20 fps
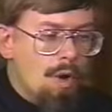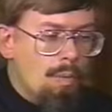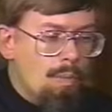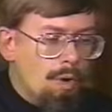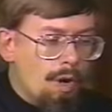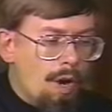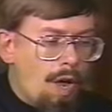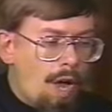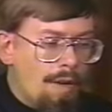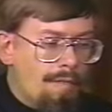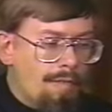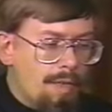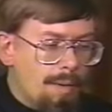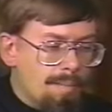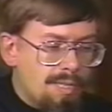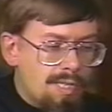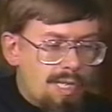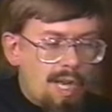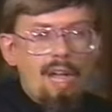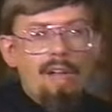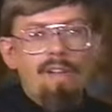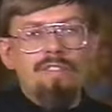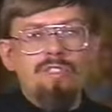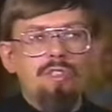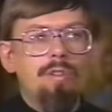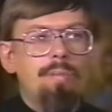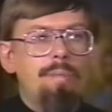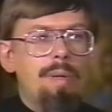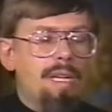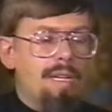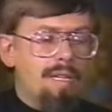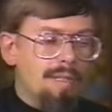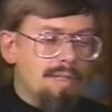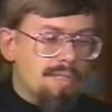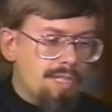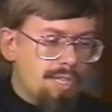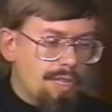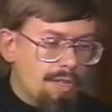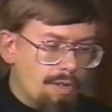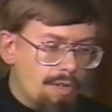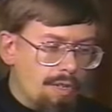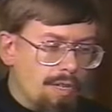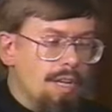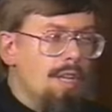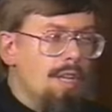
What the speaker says: were of themselves to be considered